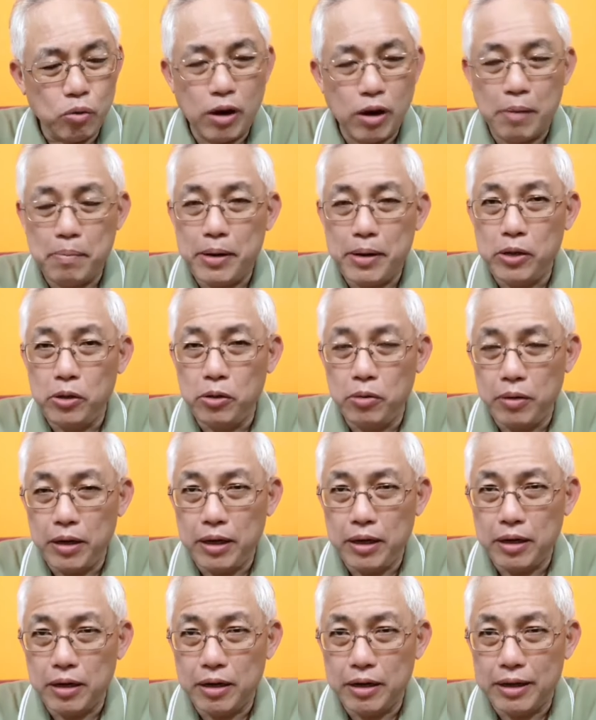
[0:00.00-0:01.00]
We have been
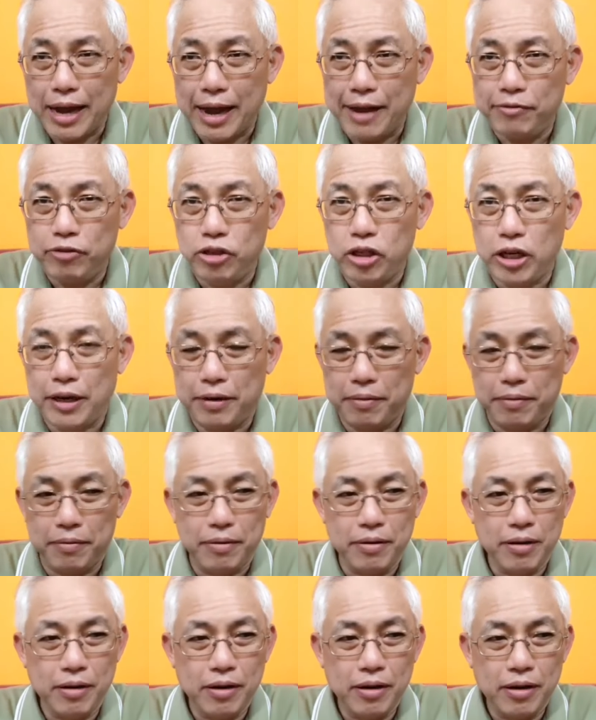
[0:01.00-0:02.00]
doing live chat
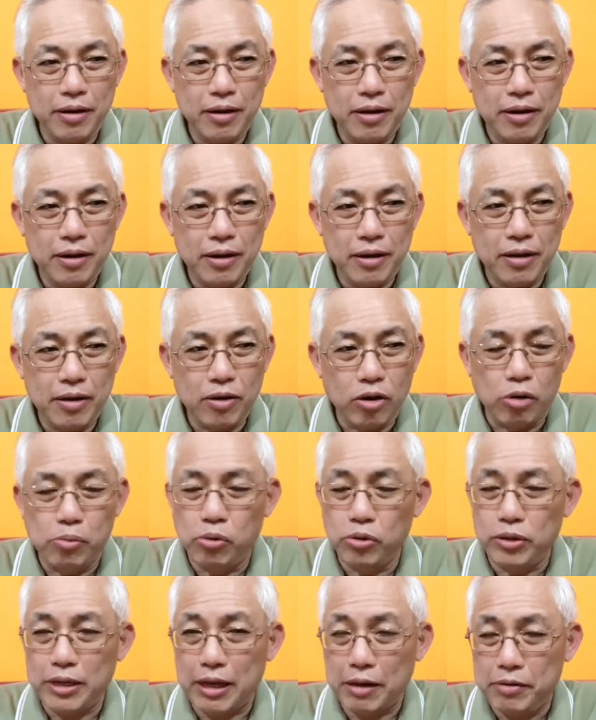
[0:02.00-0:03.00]

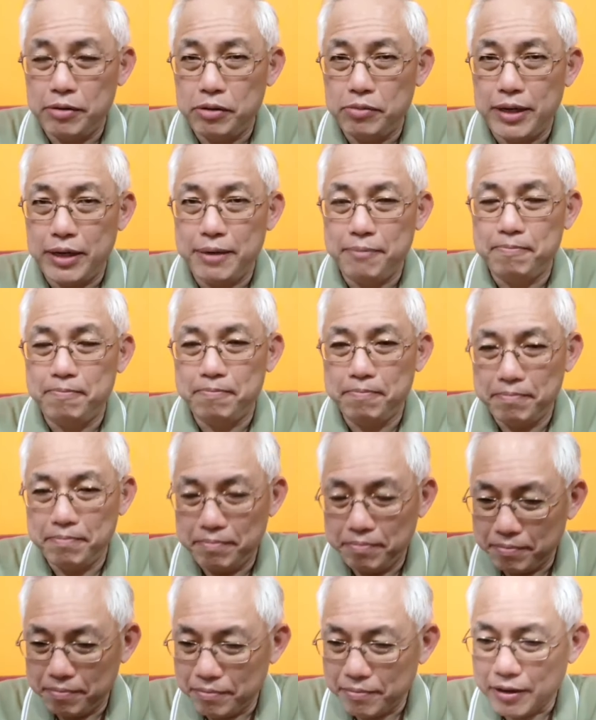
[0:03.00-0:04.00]
almost every week,
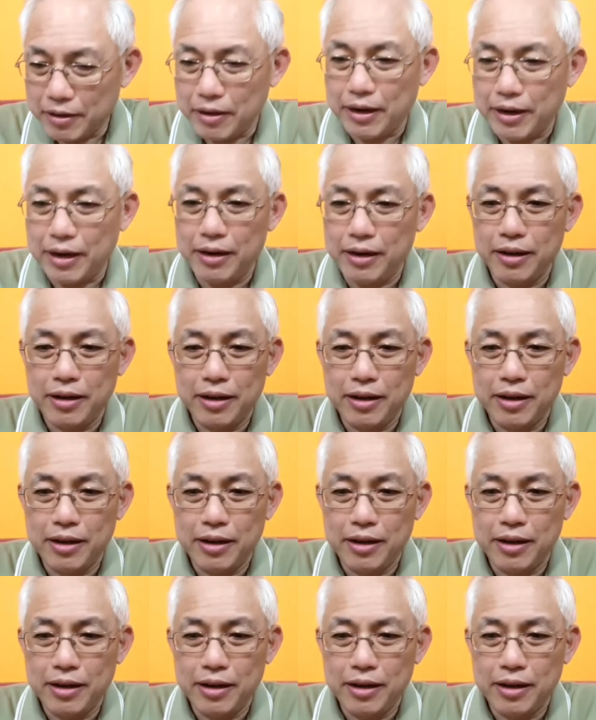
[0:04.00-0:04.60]
right?